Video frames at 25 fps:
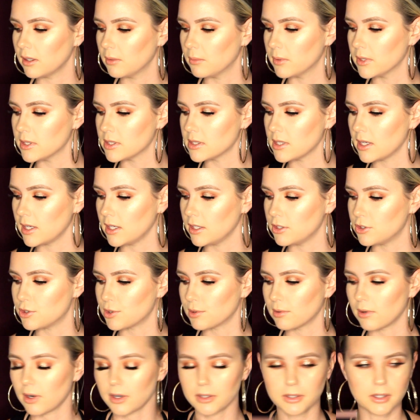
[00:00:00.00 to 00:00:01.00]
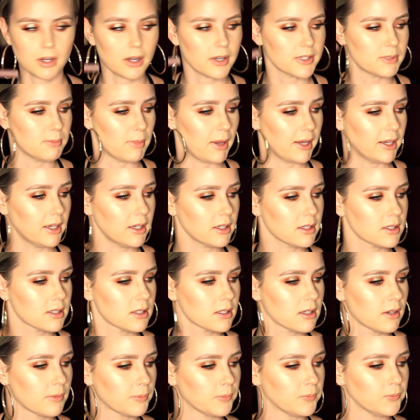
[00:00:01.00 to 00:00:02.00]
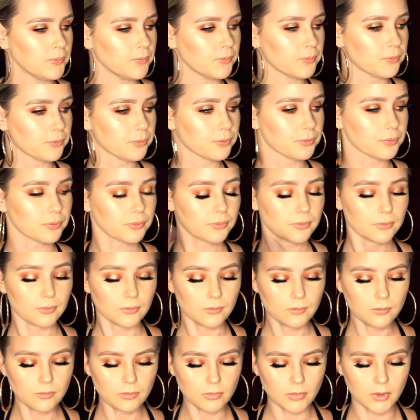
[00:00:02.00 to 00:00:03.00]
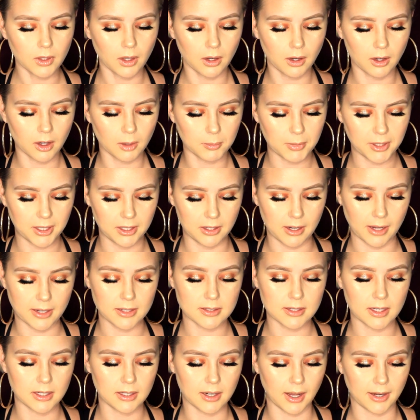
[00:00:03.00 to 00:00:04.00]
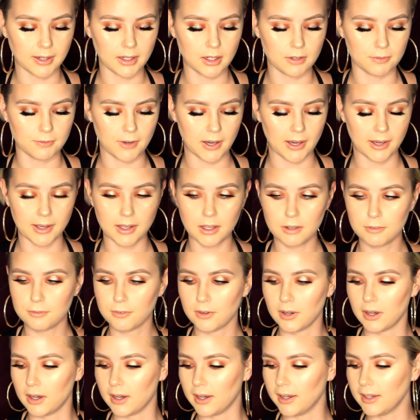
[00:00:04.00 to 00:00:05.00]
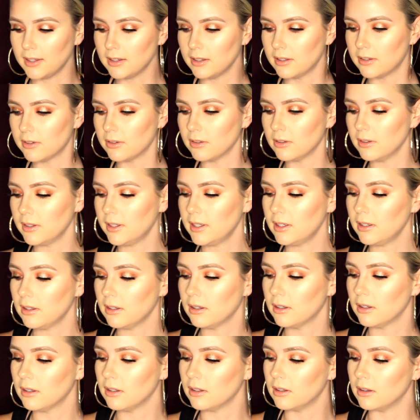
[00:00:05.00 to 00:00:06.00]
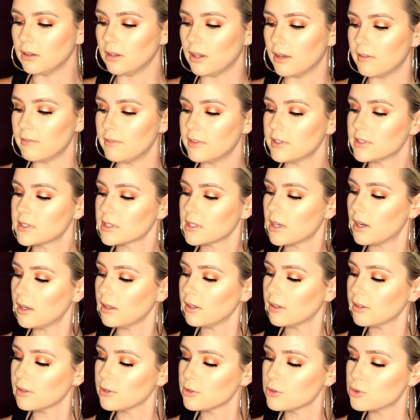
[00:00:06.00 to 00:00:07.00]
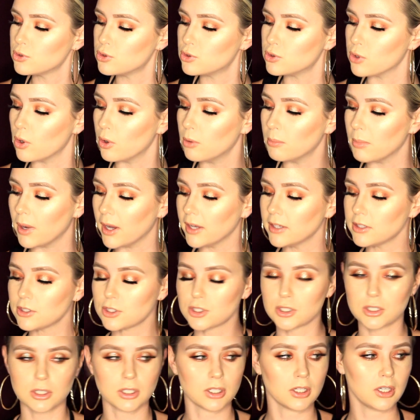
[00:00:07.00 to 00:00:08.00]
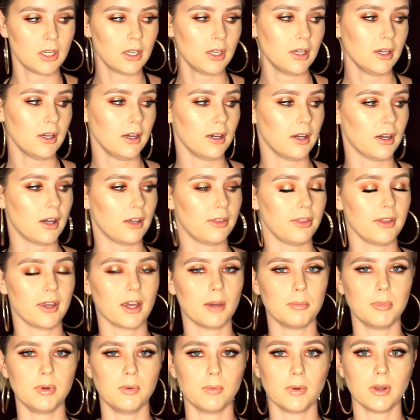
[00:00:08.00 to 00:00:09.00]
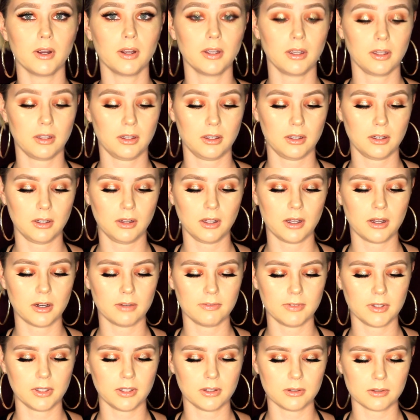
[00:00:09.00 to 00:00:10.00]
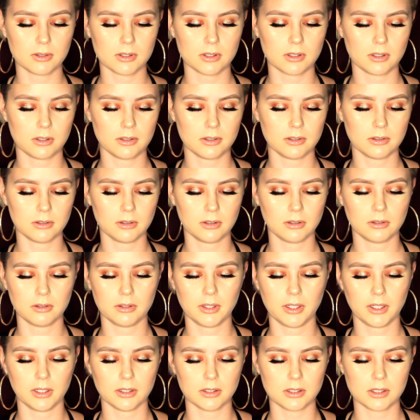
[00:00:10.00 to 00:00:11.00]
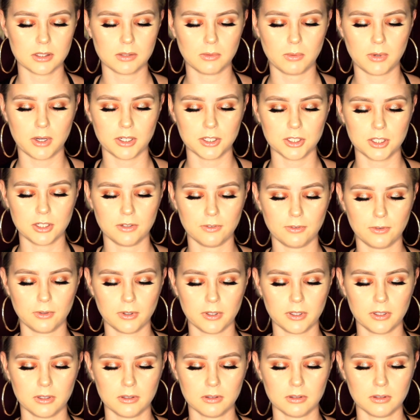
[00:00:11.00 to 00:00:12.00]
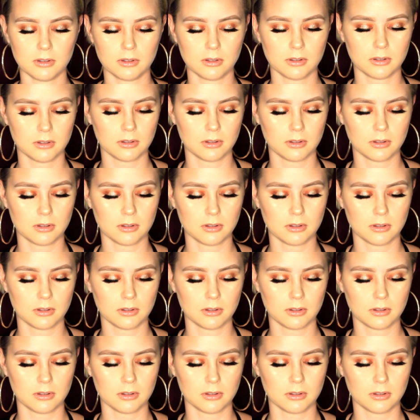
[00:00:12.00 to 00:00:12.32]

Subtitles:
It was a Gerard Cosmetics in 1995. I literally love this color so much. I think I've been wearing it in a lot of videos, so I'll do a little hand swatchy for you.